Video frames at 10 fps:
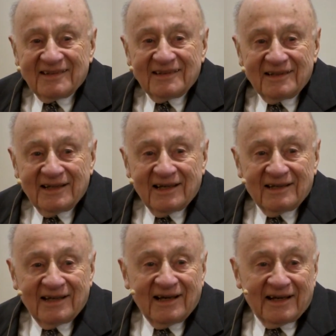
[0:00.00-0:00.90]
he,
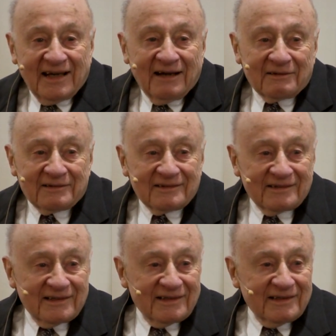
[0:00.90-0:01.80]
he got out and
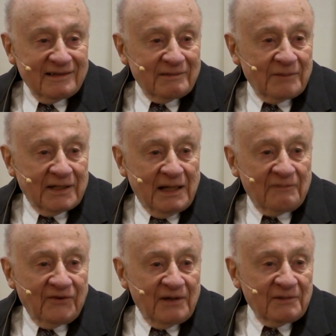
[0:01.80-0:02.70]
they became
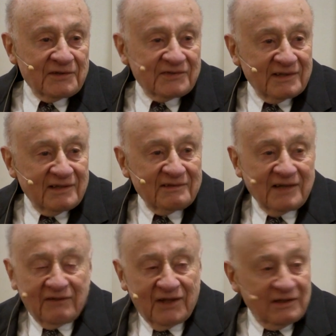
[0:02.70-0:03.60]
famous, and he's,
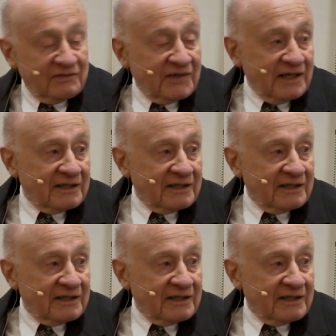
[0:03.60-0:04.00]
I think he's dead